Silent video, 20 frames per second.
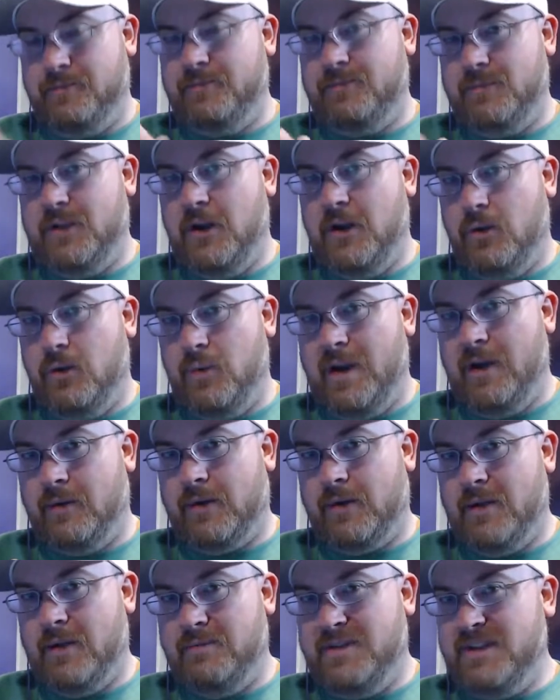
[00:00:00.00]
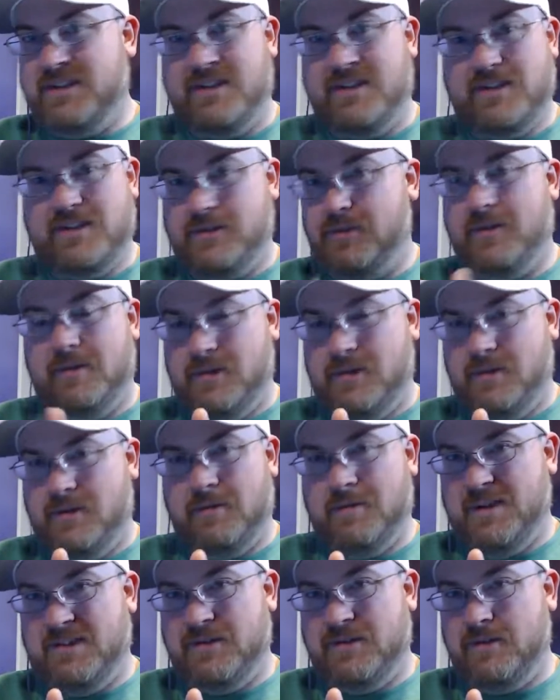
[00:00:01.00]
well-run business, or
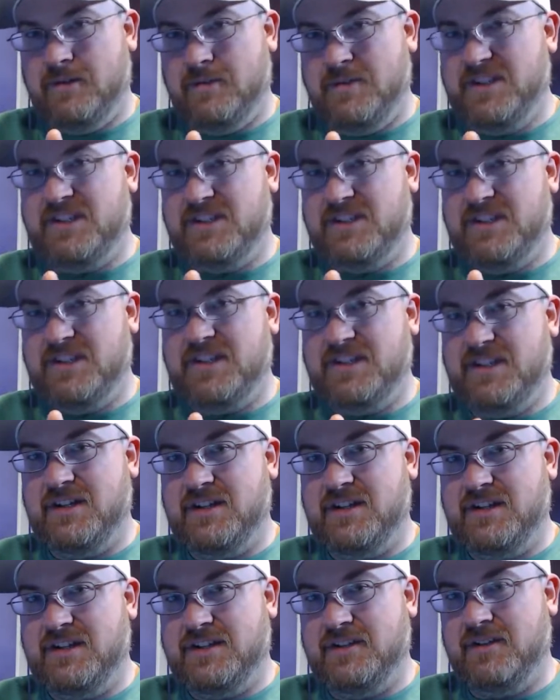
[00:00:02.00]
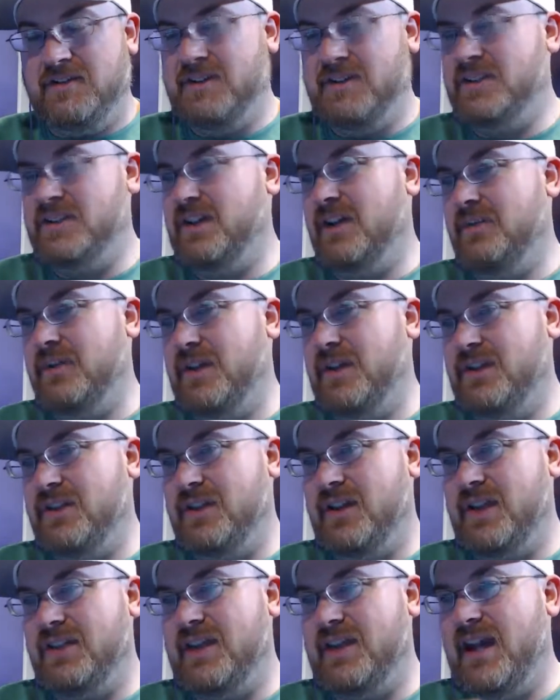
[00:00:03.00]
a business doesn't need to serve itself or
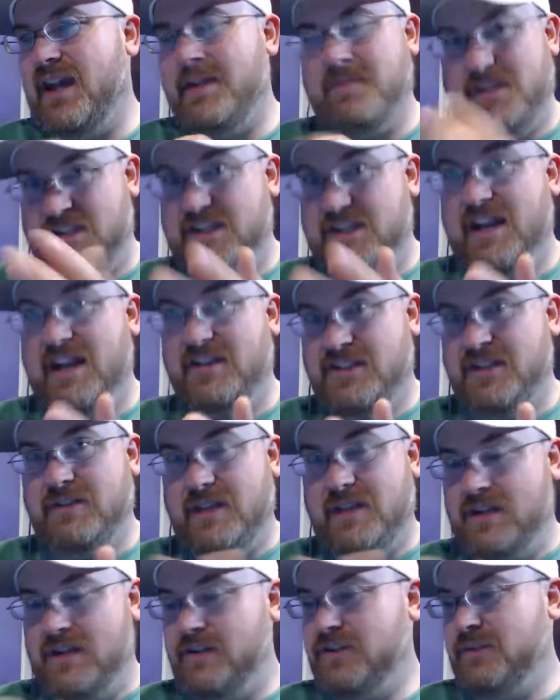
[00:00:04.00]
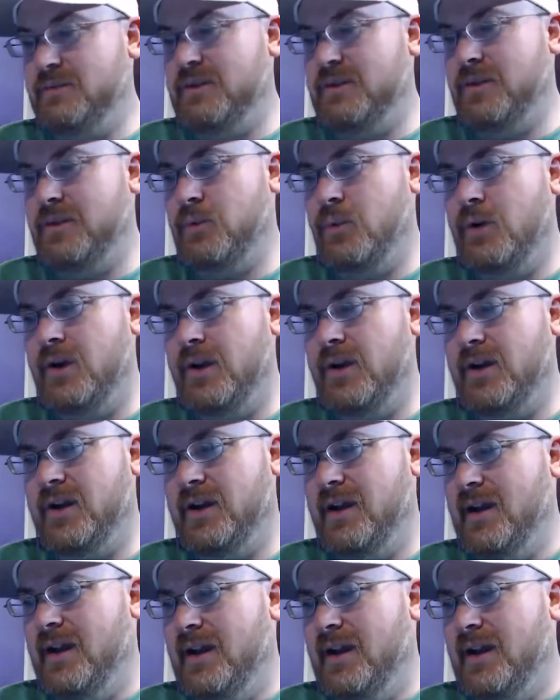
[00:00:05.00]
anything like that. I mean, it sounds like they do some good work.